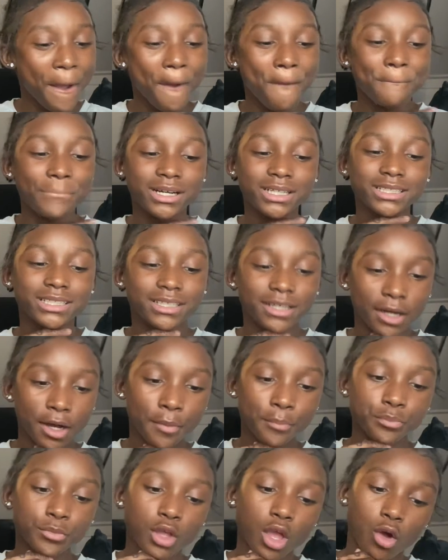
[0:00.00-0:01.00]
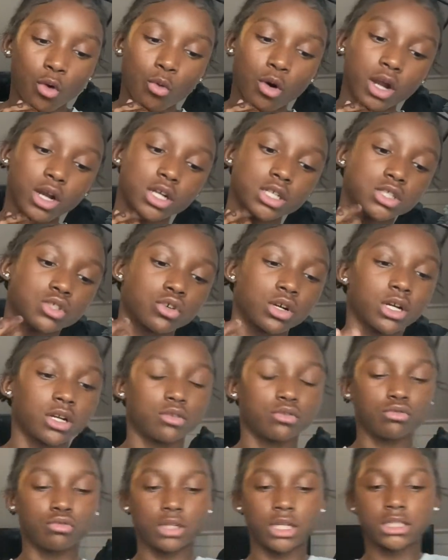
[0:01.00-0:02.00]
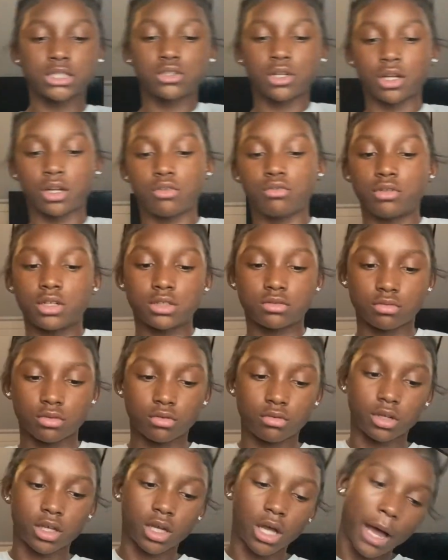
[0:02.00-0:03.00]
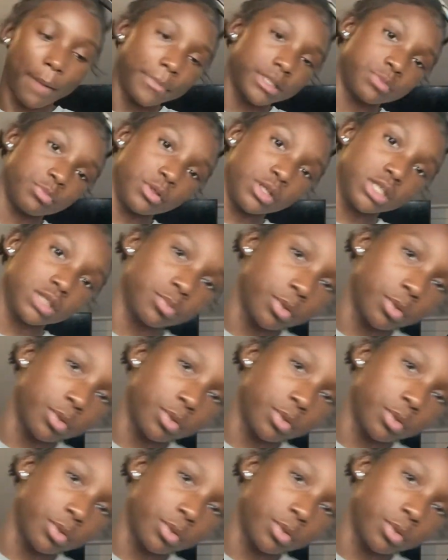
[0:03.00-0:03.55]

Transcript: But yeah, Water Sort, oh, let's try to do this real quick. I'm gonna speed this